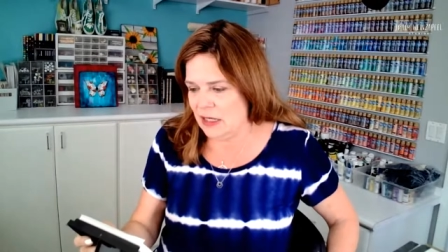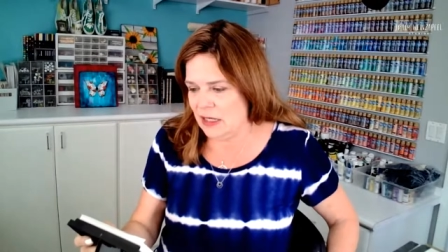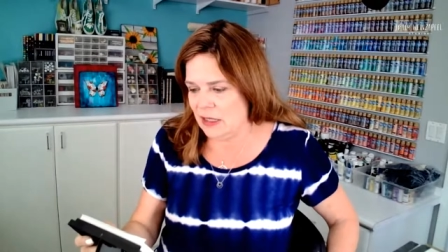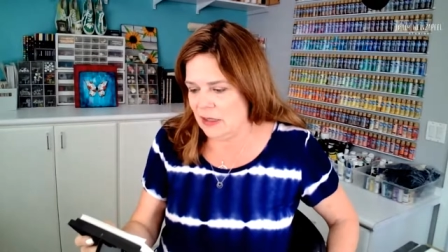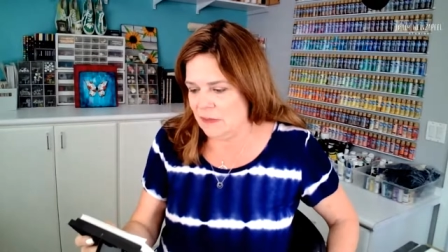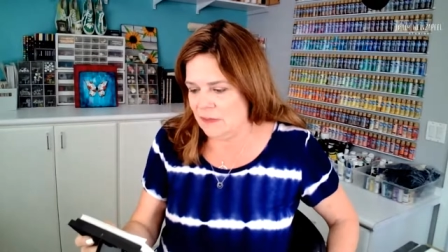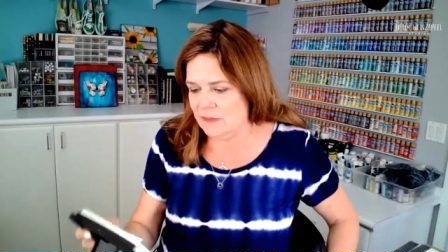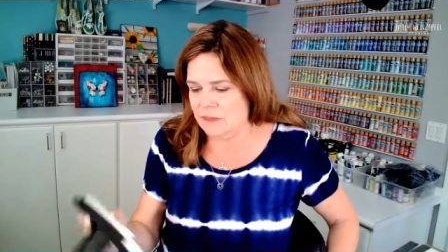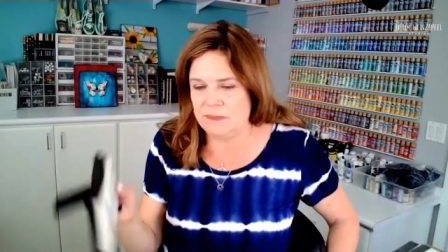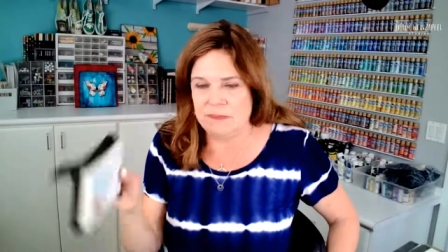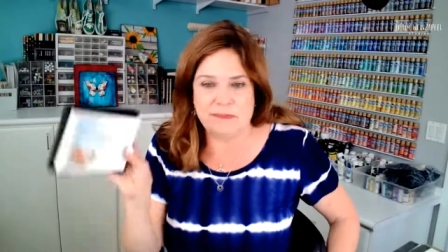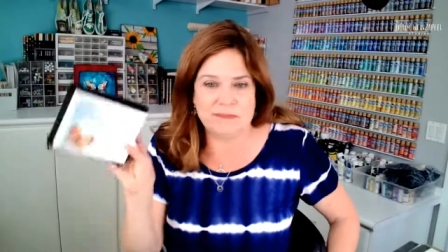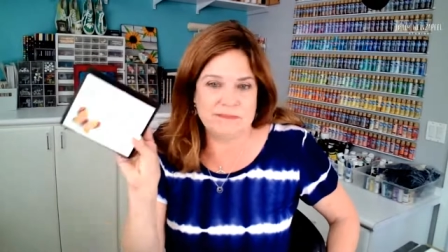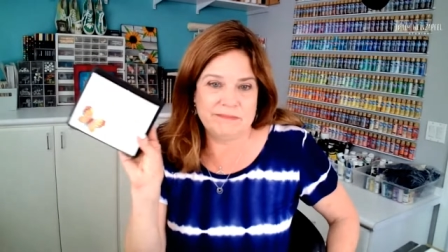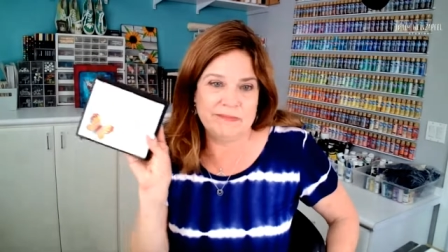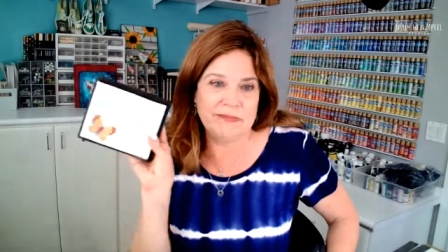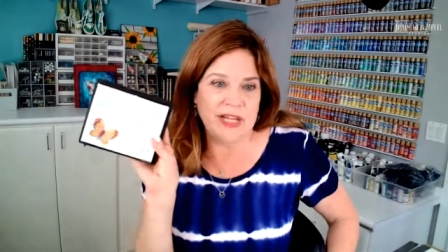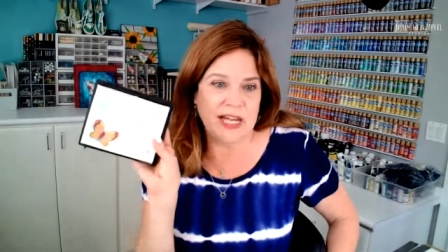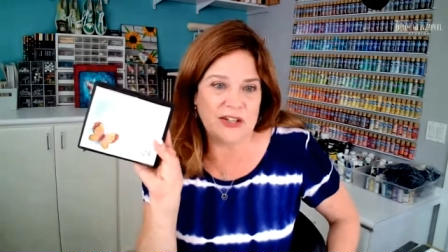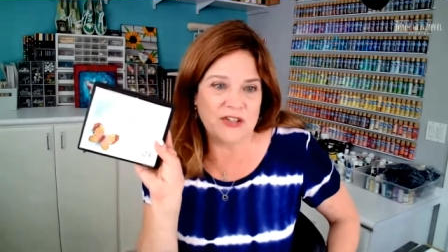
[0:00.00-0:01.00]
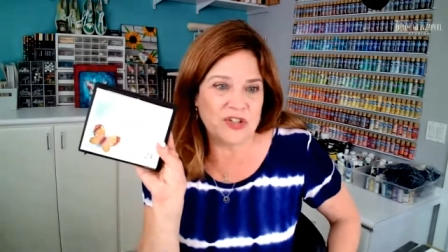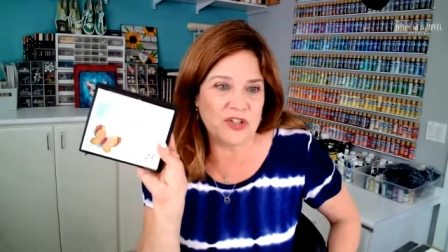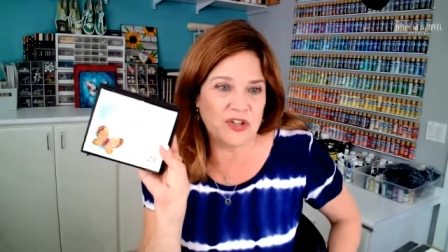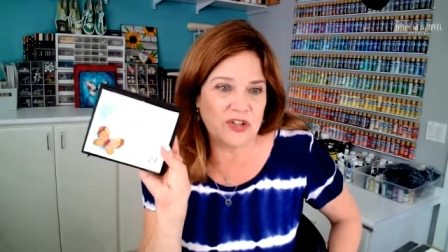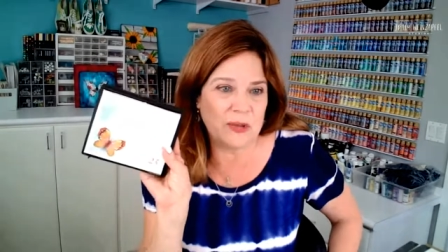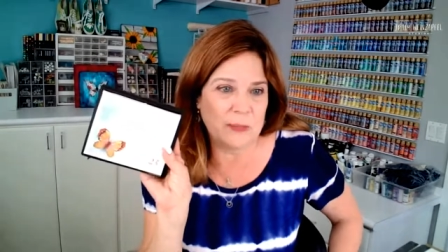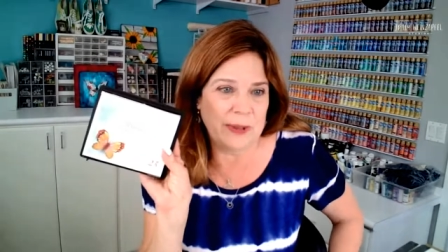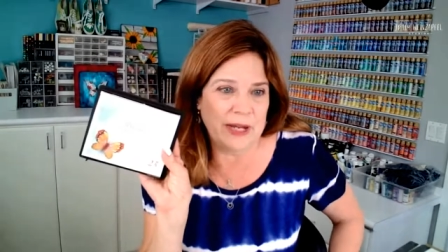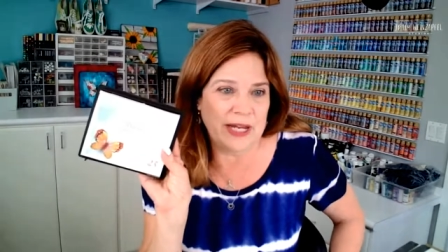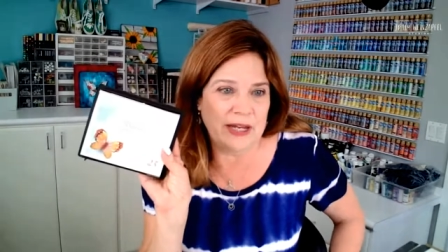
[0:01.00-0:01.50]
I
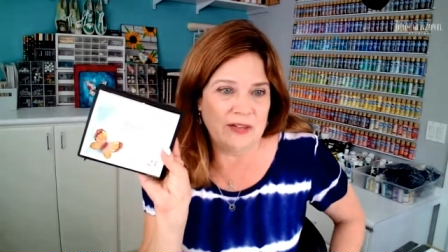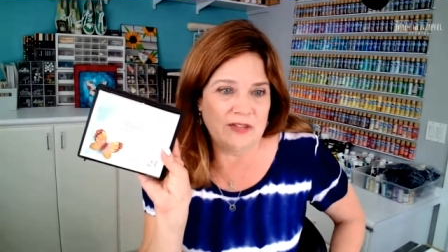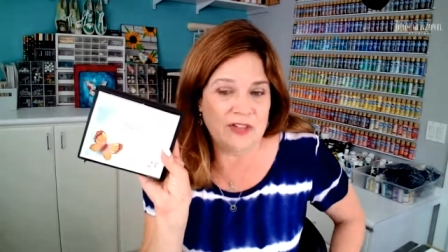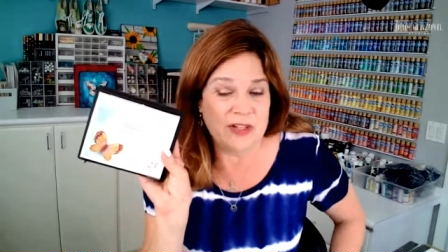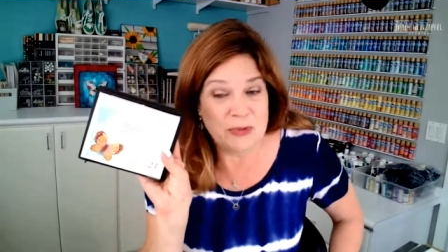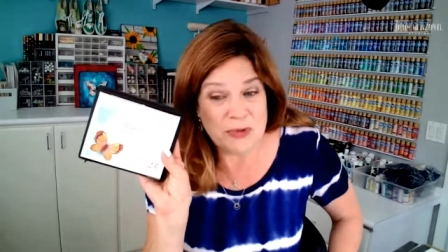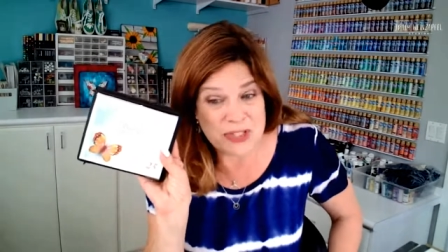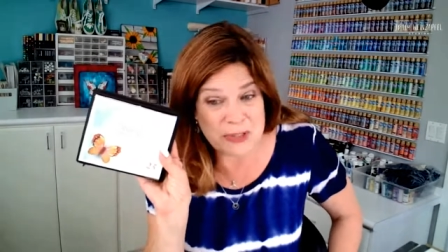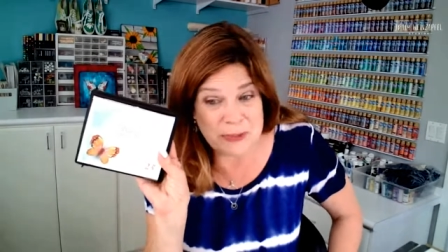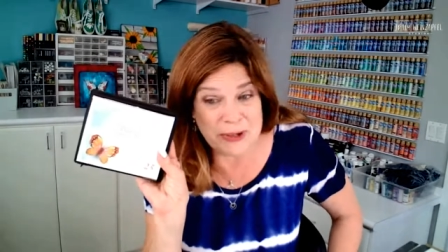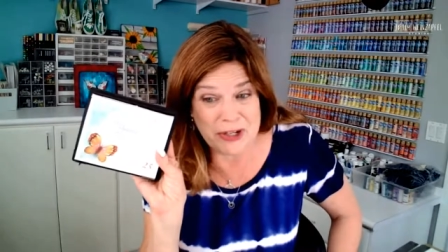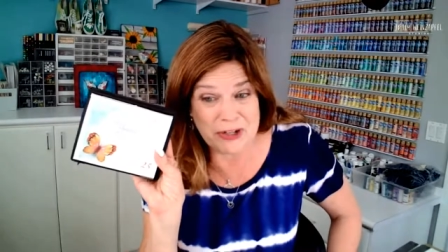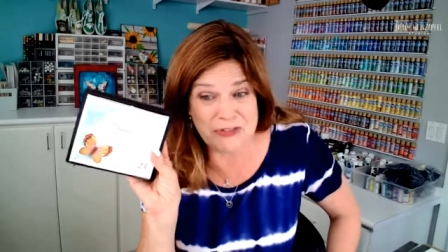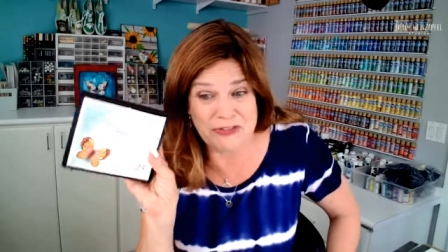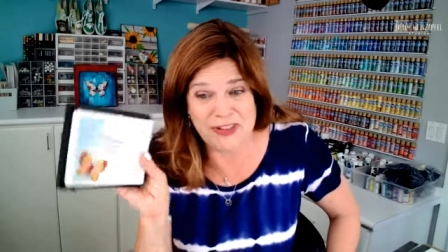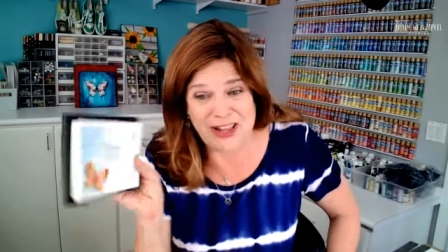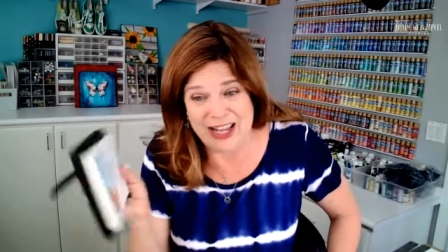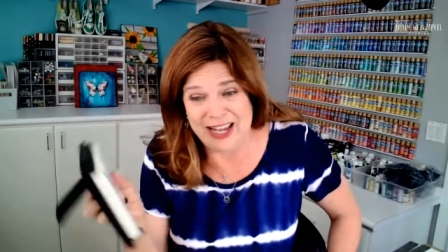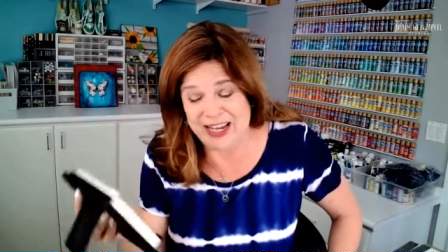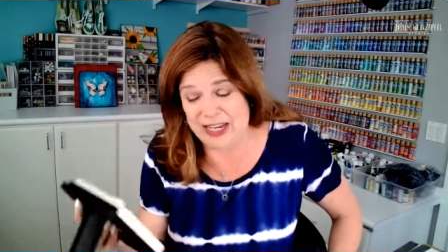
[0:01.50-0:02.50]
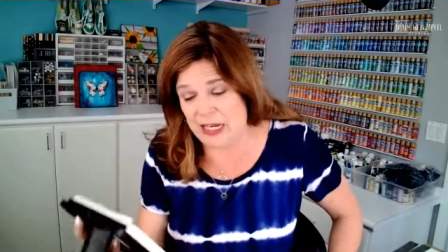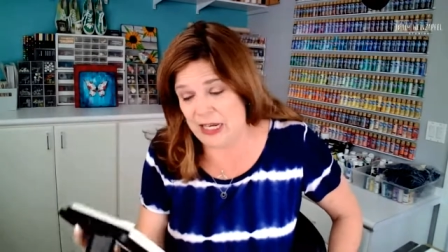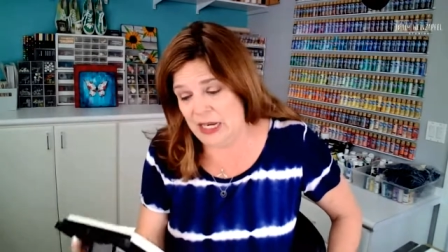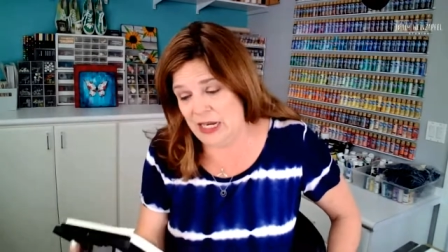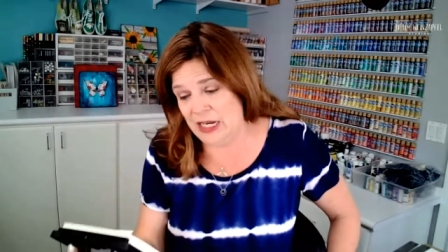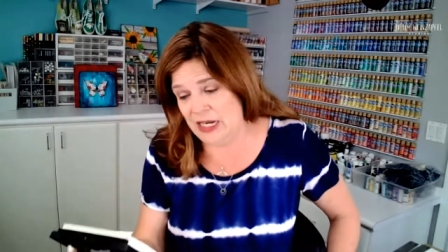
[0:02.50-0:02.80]
turned the page. It was a butterfly.